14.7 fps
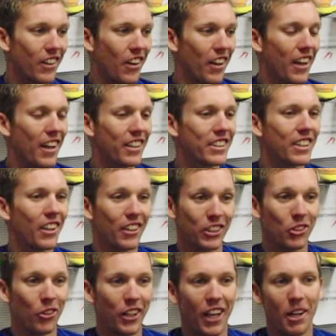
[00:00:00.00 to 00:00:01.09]
I asked him. I
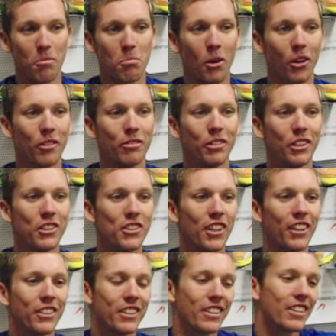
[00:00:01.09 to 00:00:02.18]
saw he had a pocket full of
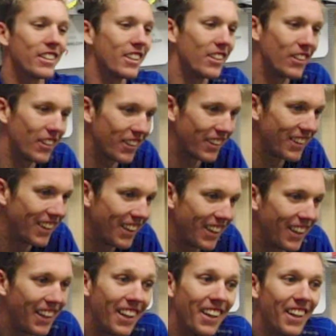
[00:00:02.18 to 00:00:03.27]
gels, and I said, "Oh,
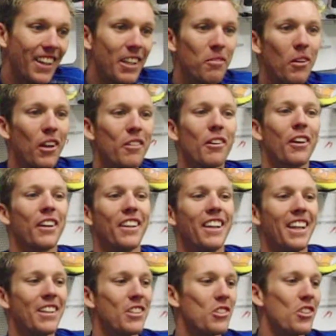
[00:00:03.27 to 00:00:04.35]
you mind if I could
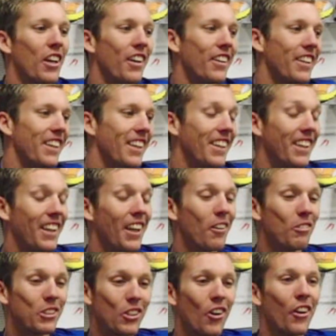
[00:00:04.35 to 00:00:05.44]
lend a gel?" And he
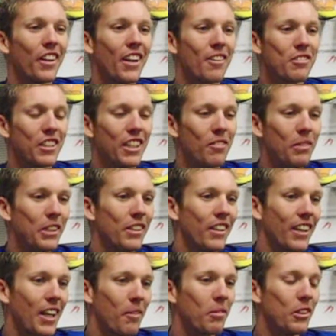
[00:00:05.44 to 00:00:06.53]
was kind enough to give me a
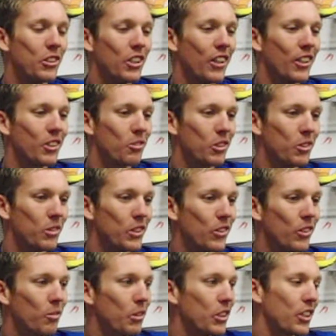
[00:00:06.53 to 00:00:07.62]
couple of gels, which was
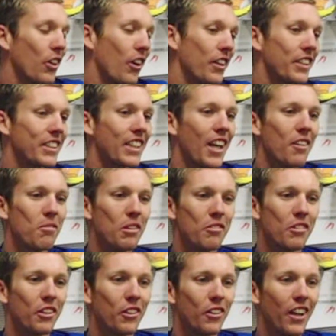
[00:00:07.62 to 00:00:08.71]
good, which kind of saved me
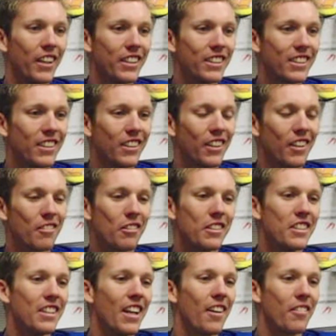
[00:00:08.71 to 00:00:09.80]
for the race. If I
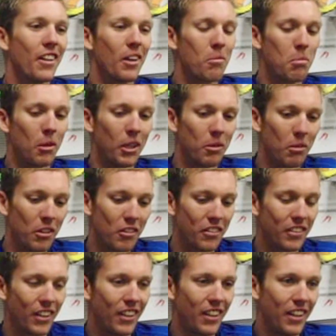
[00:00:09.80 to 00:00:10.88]
didn't have that, I probably would have
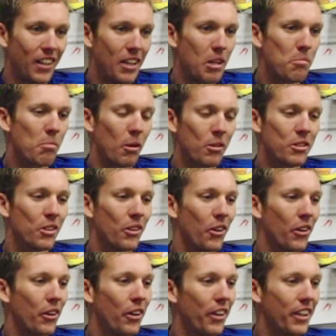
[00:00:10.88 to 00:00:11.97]
bonked a
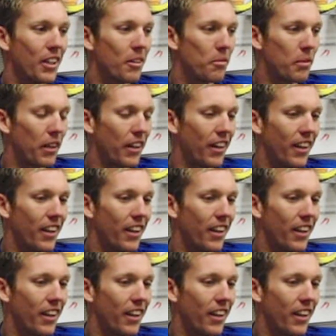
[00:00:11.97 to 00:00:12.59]
lot earlier. But